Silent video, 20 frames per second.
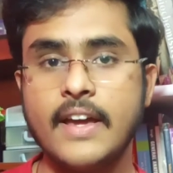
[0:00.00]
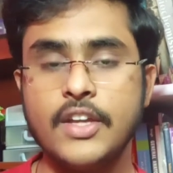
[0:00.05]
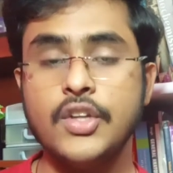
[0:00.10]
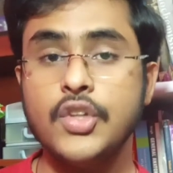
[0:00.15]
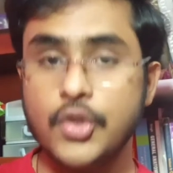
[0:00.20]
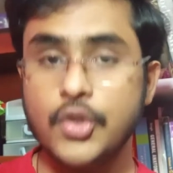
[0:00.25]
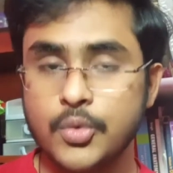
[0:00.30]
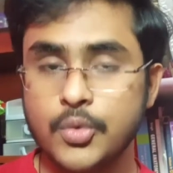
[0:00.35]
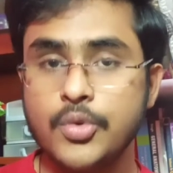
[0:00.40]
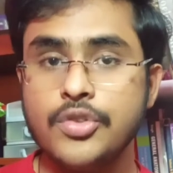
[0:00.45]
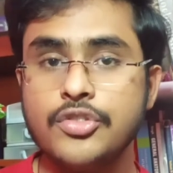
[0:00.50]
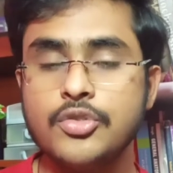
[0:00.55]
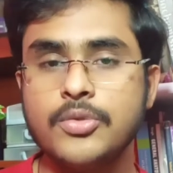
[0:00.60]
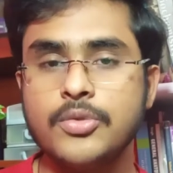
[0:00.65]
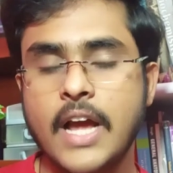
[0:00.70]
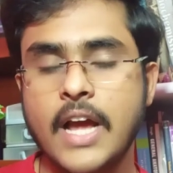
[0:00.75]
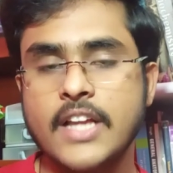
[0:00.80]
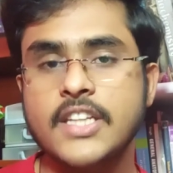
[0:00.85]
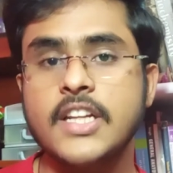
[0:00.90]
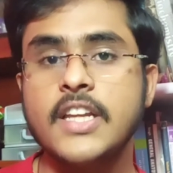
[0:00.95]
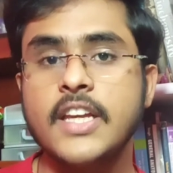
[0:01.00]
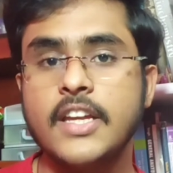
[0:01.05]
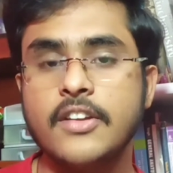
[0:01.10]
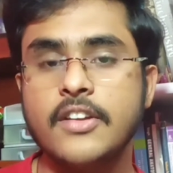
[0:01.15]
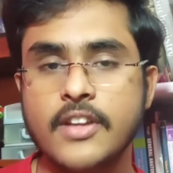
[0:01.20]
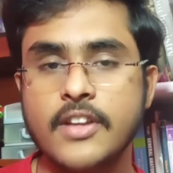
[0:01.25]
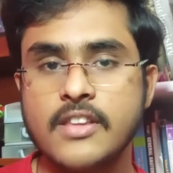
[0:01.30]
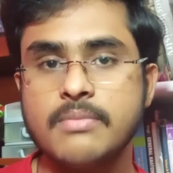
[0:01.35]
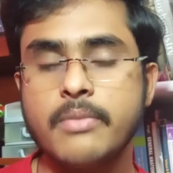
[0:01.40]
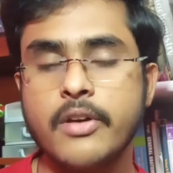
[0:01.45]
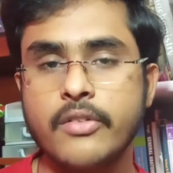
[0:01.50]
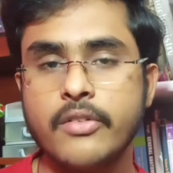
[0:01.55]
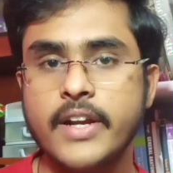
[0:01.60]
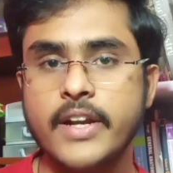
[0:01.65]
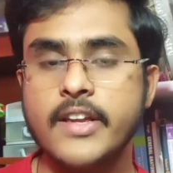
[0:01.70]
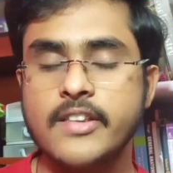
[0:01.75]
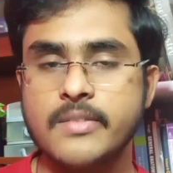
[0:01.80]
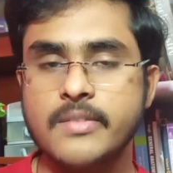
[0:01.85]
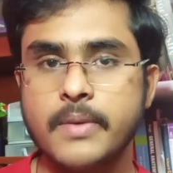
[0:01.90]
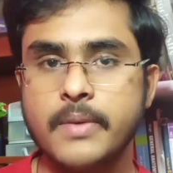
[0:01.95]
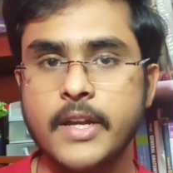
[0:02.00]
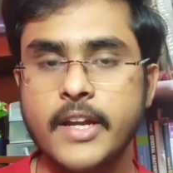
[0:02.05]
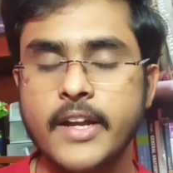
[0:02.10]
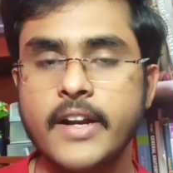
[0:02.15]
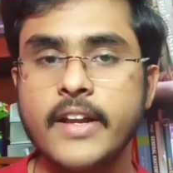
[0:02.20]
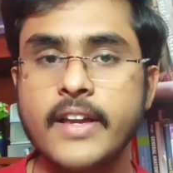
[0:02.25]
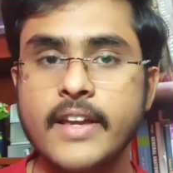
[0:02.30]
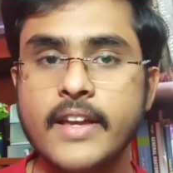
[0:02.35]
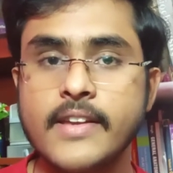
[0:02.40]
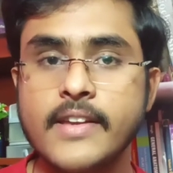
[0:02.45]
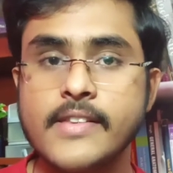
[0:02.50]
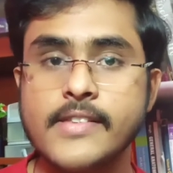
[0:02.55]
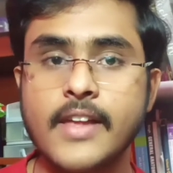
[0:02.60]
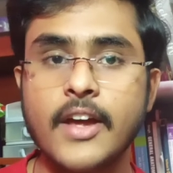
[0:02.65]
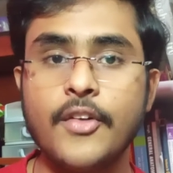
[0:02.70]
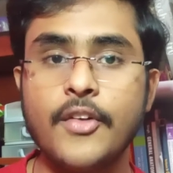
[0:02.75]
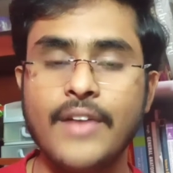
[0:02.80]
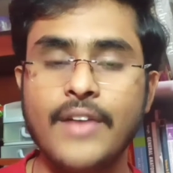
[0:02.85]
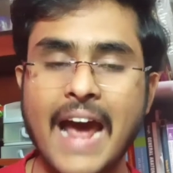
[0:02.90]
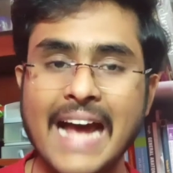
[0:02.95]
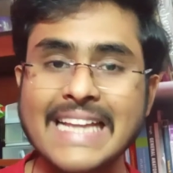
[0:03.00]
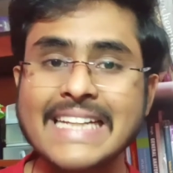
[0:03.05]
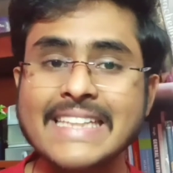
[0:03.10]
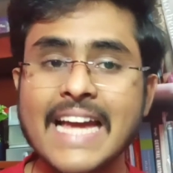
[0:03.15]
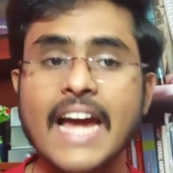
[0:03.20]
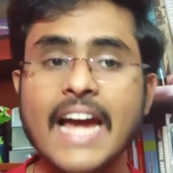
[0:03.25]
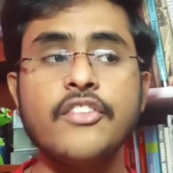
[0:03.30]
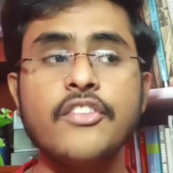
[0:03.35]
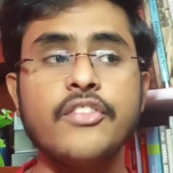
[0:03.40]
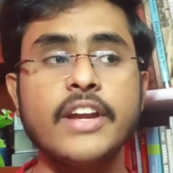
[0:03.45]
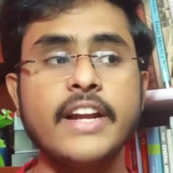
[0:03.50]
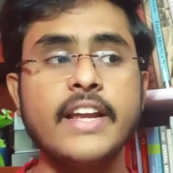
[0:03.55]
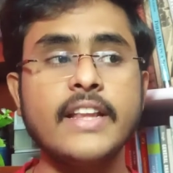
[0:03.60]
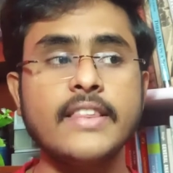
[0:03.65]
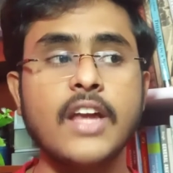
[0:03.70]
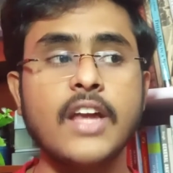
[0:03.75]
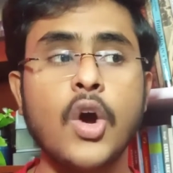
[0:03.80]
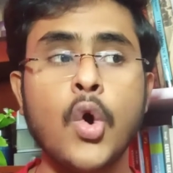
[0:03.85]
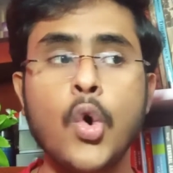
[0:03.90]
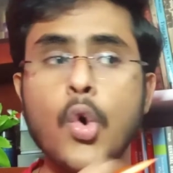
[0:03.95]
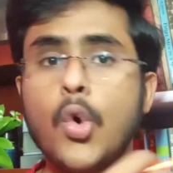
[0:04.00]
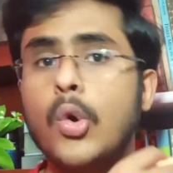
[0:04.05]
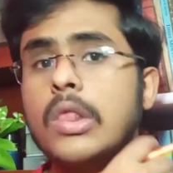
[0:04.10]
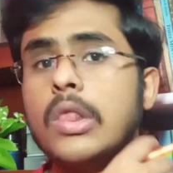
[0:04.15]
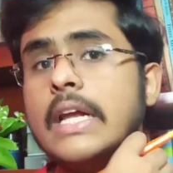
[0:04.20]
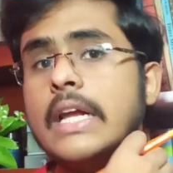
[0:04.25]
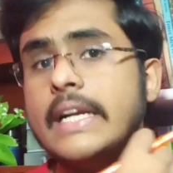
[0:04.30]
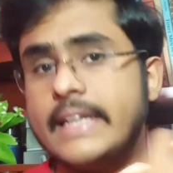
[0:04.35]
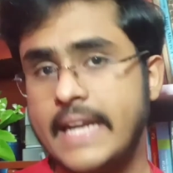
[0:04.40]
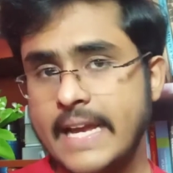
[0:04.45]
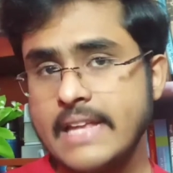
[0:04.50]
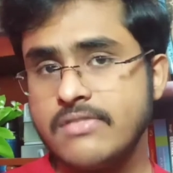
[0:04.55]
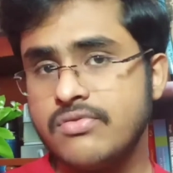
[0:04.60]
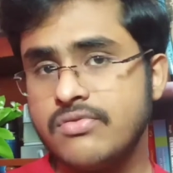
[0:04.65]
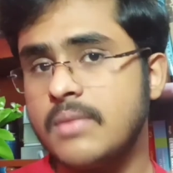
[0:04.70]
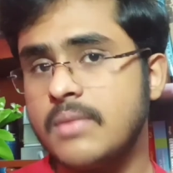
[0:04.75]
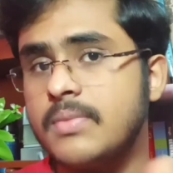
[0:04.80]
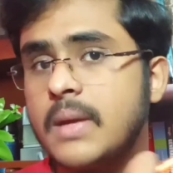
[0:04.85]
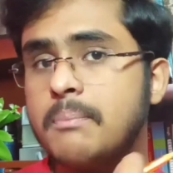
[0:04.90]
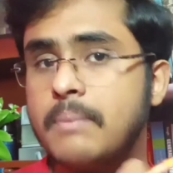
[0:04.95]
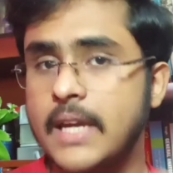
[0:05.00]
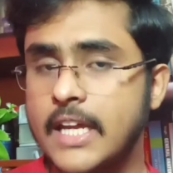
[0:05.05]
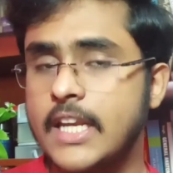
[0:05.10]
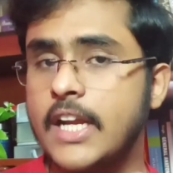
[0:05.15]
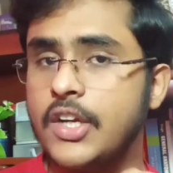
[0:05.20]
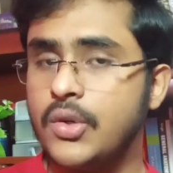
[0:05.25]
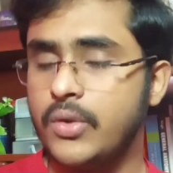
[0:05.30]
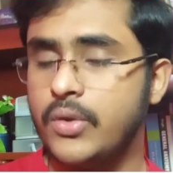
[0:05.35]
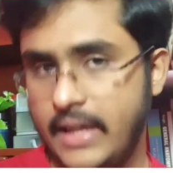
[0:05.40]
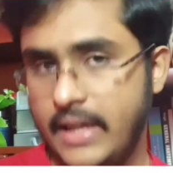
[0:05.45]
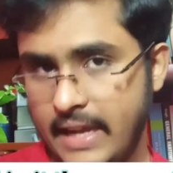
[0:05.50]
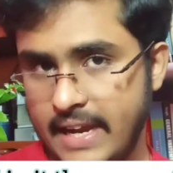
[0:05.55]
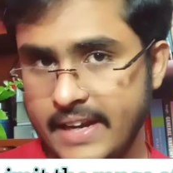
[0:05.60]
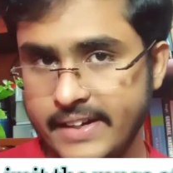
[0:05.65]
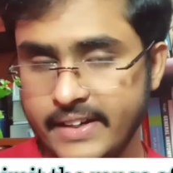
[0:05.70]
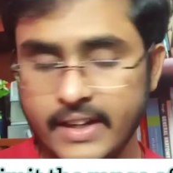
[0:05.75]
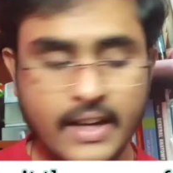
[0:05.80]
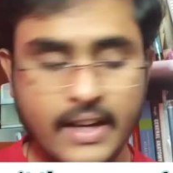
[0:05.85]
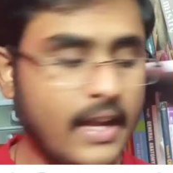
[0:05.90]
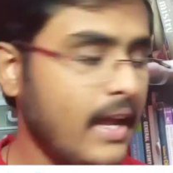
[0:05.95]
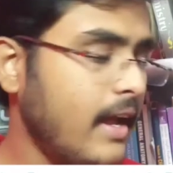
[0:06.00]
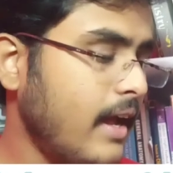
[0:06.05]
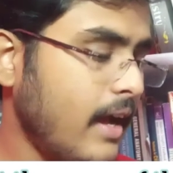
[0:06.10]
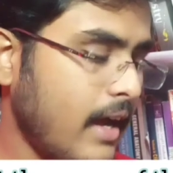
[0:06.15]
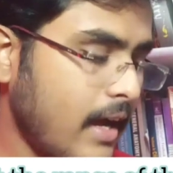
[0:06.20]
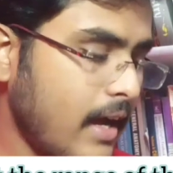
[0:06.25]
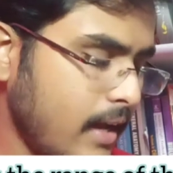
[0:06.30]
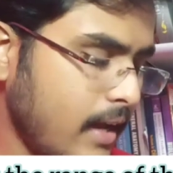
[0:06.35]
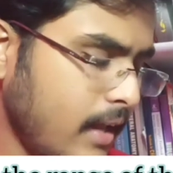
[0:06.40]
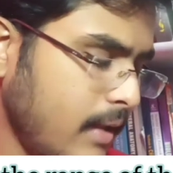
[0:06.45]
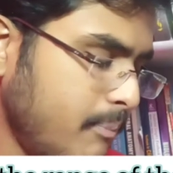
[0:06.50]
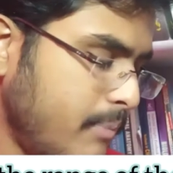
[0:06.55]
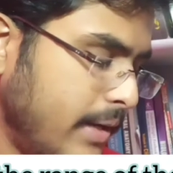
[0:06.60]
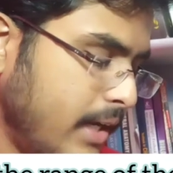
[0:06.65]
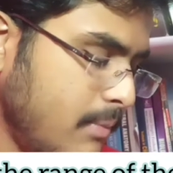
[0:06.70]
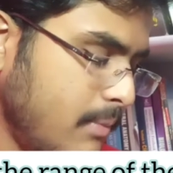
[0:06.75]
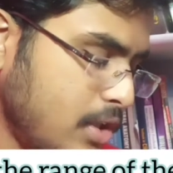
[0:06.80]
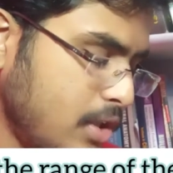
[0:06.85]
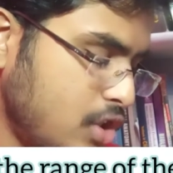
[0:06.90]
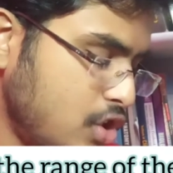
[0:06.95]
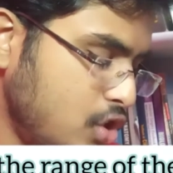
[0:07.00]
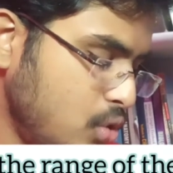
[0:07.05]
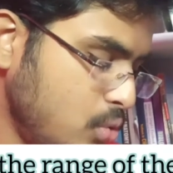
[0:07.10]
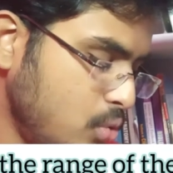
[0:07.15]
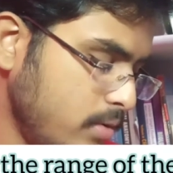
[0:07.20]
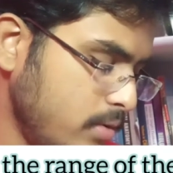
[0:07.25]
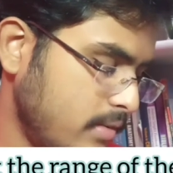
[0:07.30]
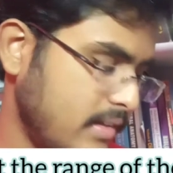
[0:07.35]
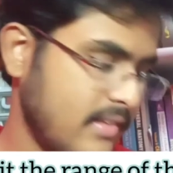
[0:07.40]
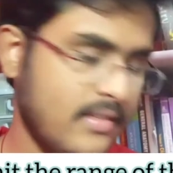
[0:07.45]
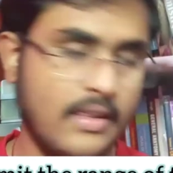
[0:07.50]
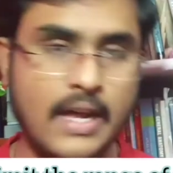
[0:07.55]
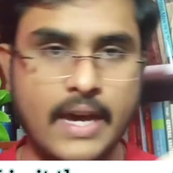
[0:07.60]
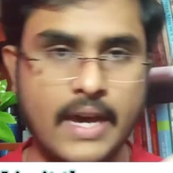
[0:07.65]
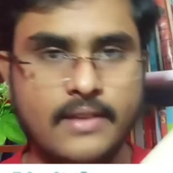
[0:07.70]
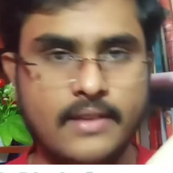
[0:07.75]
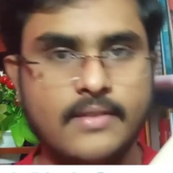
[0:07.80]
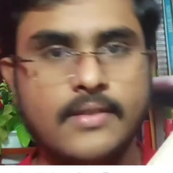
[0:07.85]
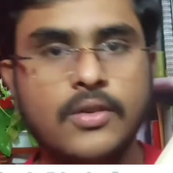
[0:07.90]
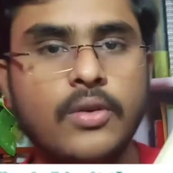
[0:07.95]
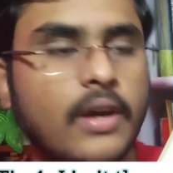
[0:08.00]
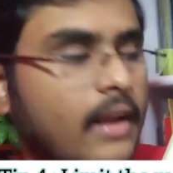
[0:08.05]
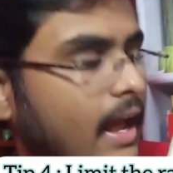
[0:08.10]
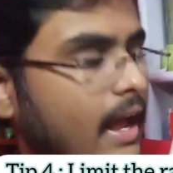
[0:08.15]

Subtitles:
use to actually increase my reading speed, is rather than reading the whole text from the beginning to the end, I pretty much use these lines. You can